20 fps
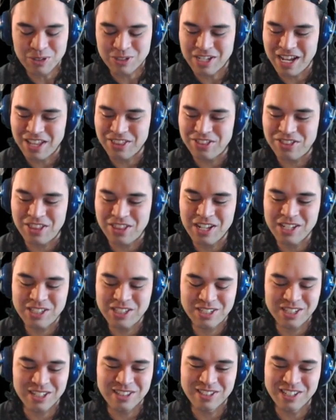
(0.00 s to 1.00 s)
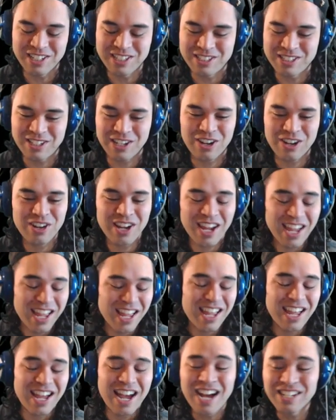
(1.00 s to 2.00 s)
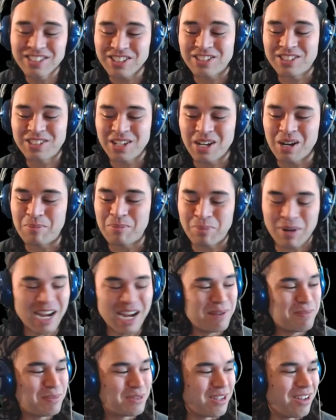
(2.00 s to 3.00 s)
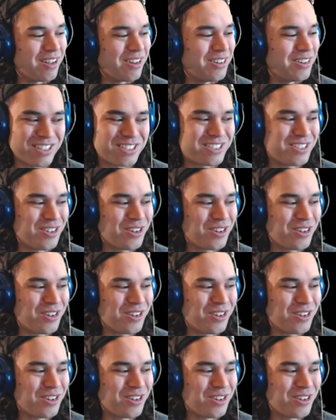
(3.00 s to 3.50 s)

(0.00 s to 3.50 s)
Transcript: is that this lead singer has a set of pipes on him.